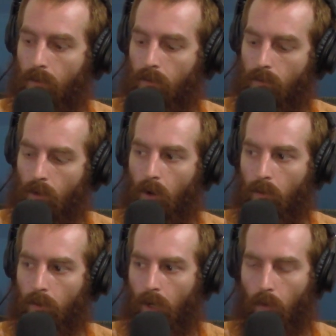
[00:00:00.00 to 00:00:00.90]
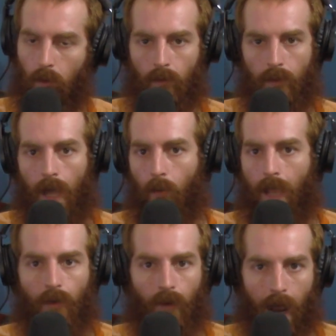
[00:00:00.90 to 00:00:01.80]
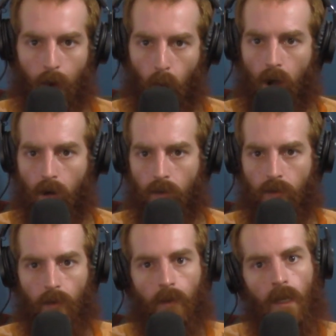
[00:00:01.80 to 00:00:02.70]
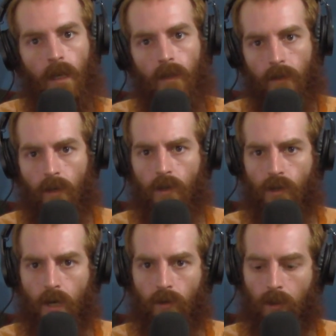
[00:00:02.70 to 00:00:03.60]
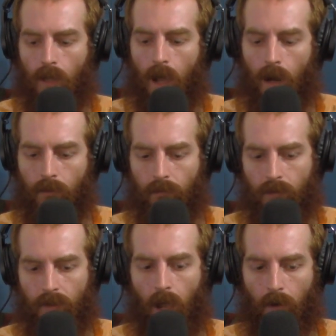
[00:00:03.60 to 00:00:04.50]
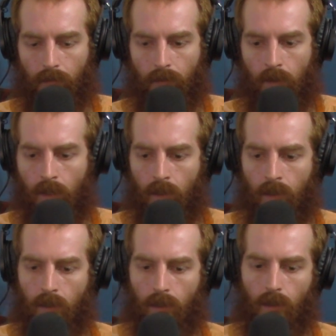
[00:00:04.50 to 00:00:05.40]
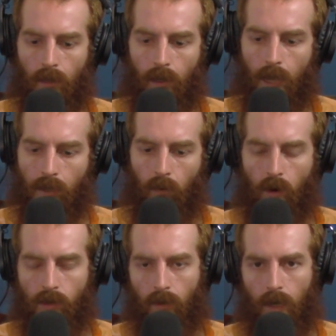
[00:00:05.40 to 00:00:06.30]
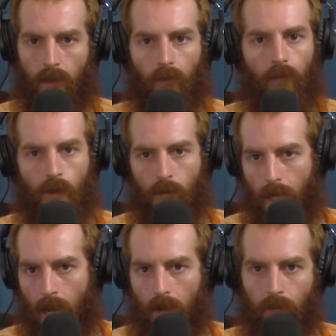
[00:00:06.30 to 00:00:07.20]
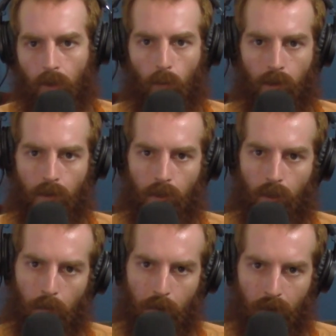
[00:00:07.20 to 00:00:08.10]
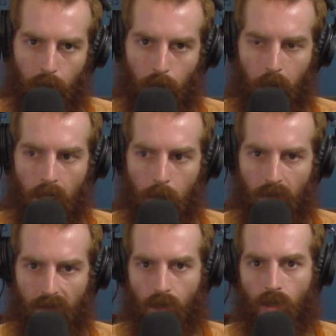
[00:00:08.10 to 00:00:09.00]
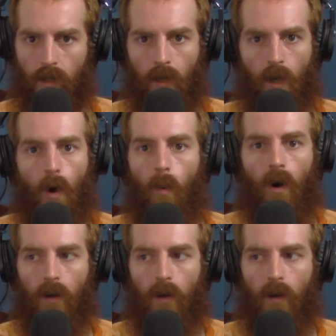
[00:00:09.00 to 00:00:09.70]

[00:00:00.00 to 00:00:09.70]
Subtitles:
So, we have high water. So that's going to change a lot of stuff as far as like the fish behavior, where they're going to be positioned, what